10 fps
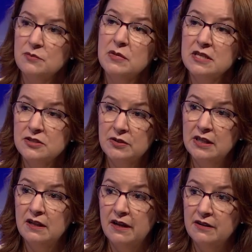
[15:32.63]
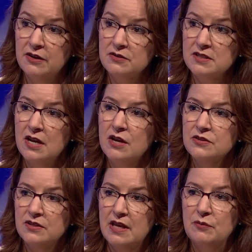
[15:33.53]
administering a lot of those,
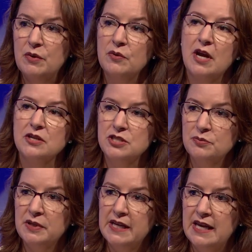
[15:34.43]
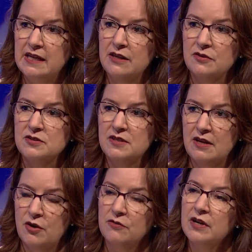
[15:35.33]
so that way we're not duplicating those overhead